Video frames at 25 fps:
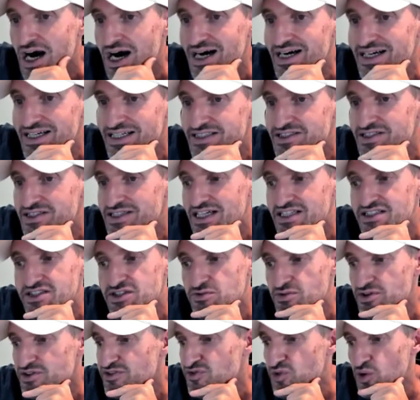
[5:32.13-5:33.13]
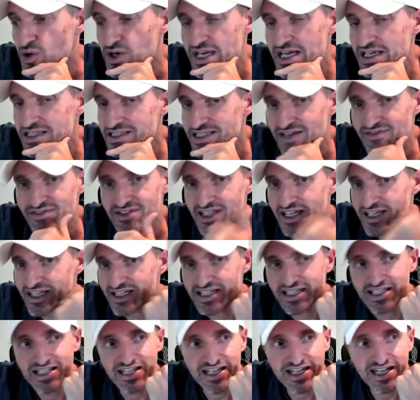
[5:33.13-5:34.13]
uh, into that 348 level.
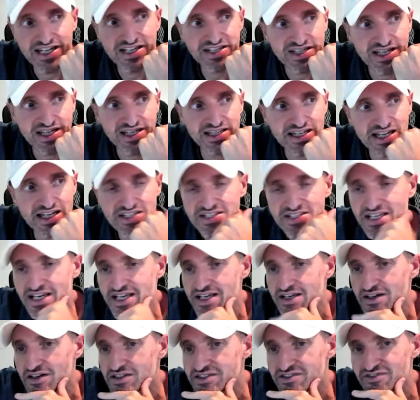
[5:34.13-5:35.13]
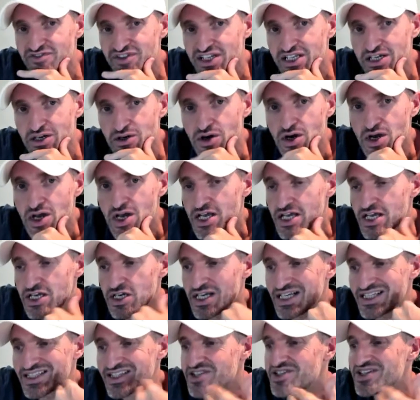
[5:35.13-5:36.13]
Like and like I said yesterday on the video,
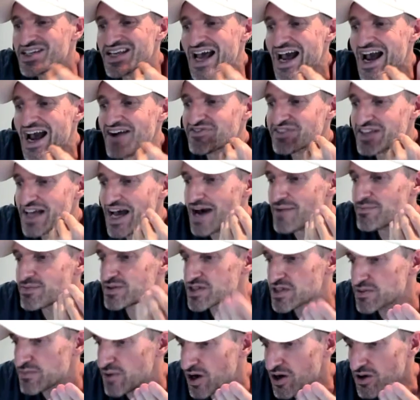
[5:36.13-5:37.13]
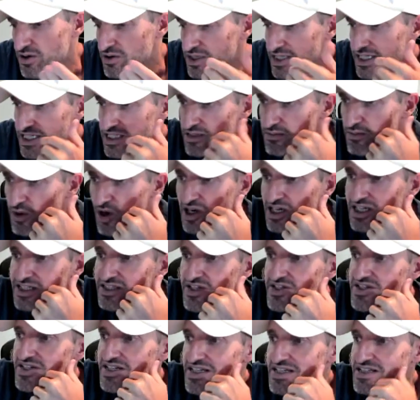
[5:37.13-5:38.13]
it doesn't have to happen tomorrow. Again, the
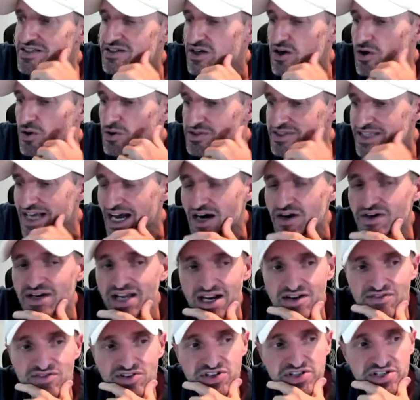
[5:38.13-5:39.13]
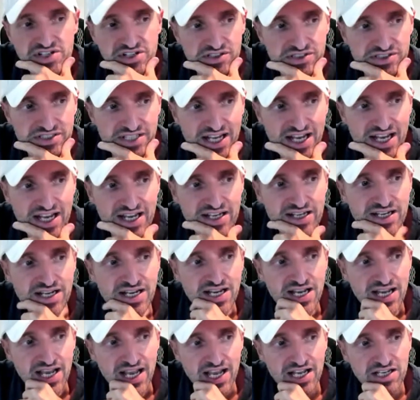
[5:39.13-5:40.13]
market doesn't need to go down every single day,
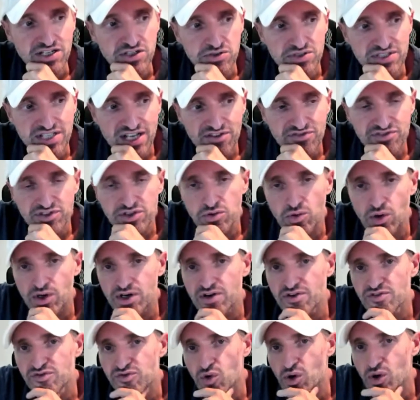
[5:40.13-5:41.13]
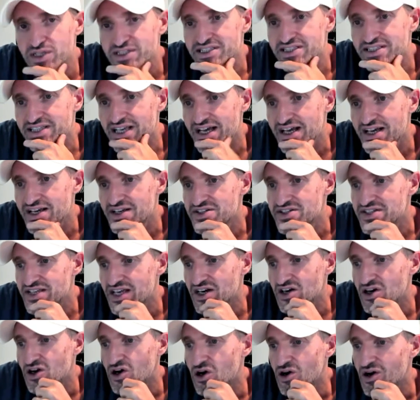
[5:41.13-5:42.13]
and you definitely want to avoid the days
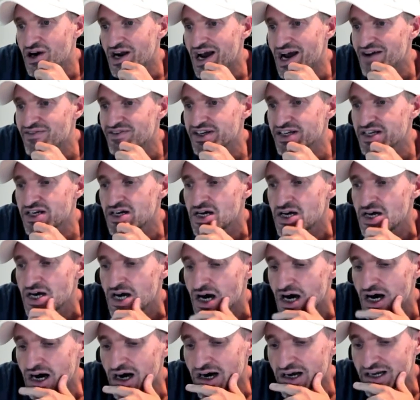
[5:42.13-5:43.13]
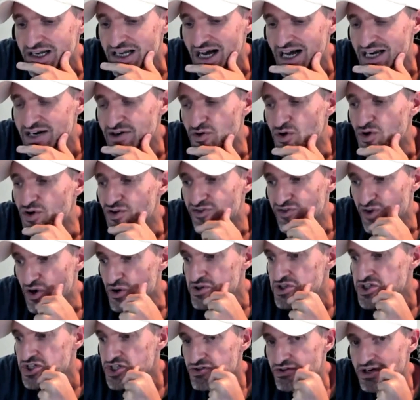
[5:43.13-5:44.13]
that are, are having uh, kind of
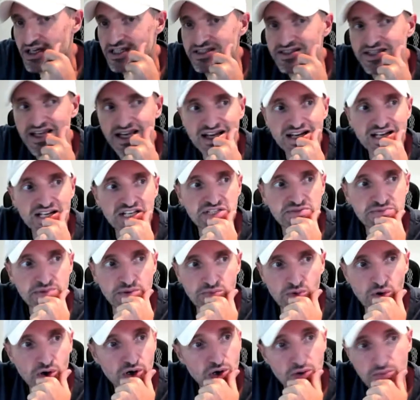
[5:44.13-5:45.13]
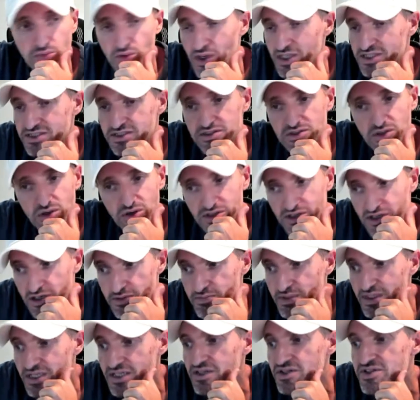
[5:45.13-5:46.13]
reverse trend days. But boy, oh boy, the longer
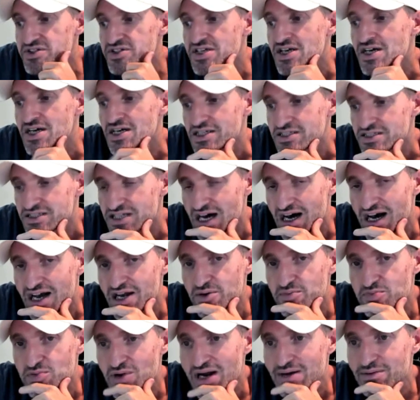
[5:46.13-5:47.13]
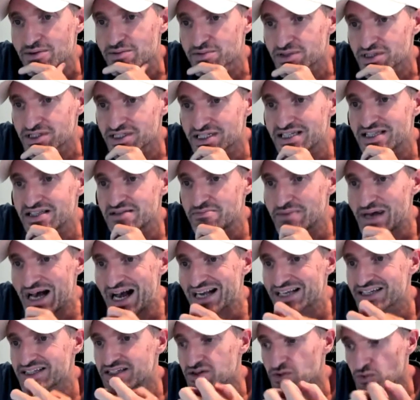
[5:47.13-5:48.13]
bills the higher probability the
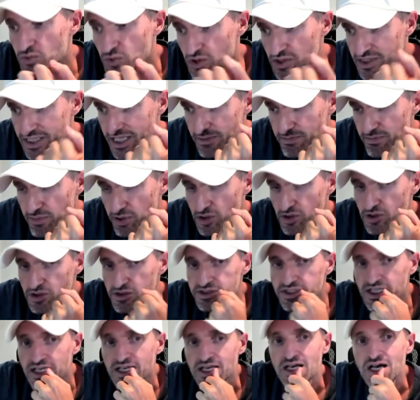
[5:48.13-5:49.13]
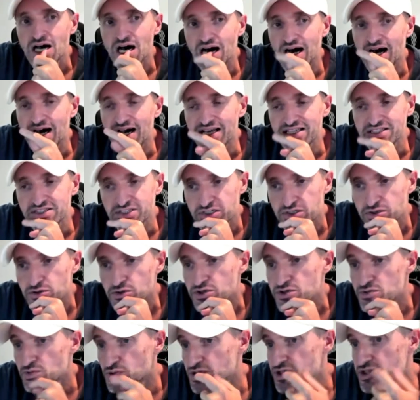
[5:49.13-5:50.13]
magnet will get pulled uh, and the
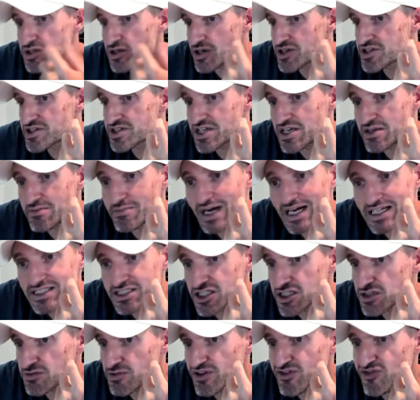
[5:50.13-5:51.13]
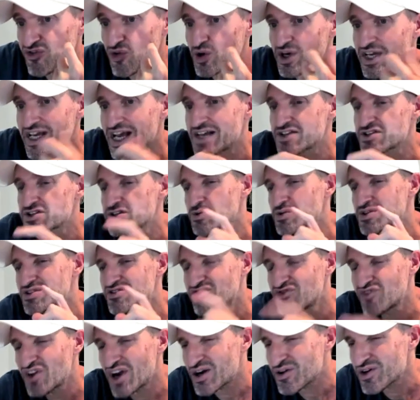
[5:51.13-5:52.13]
Qs will start seeing back the 348. So
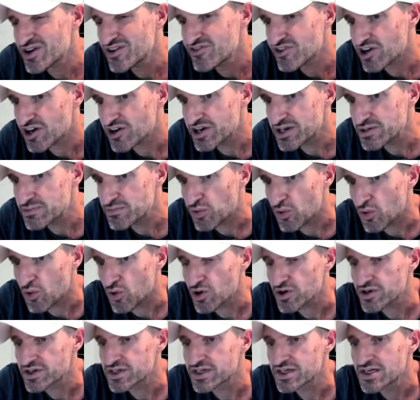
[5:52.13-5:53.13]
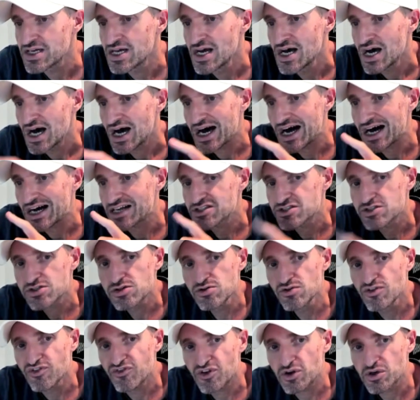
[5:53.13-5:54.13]
it's very, very important uh,
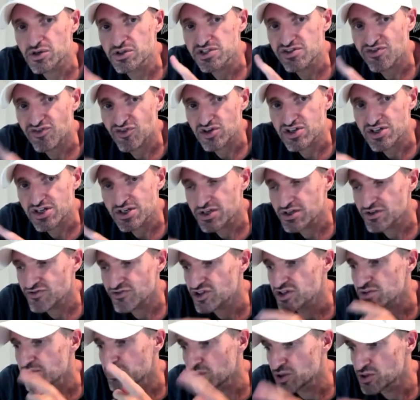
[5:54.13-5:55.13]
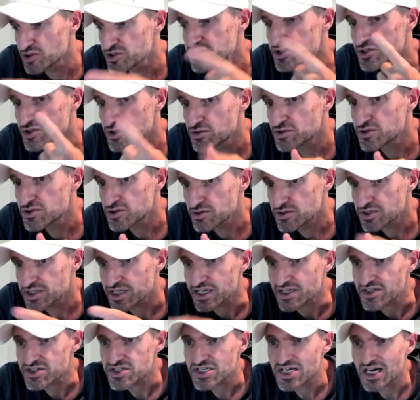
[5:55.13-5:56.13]
twofolds for the for the bulls to do two
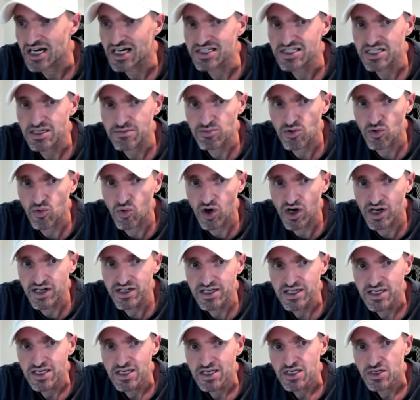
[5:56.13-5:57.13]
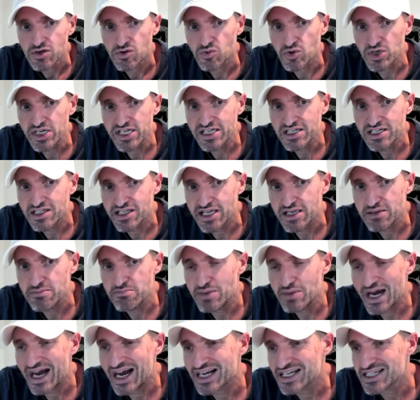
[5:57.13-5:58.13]
things. Uh, number one,
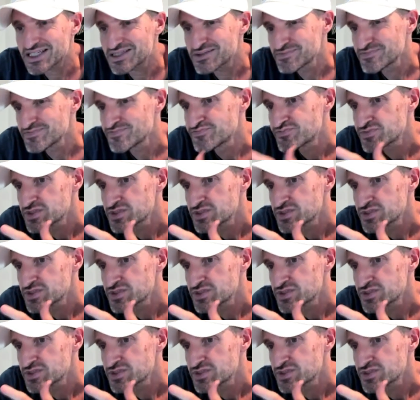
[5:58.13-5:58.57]
reclaim back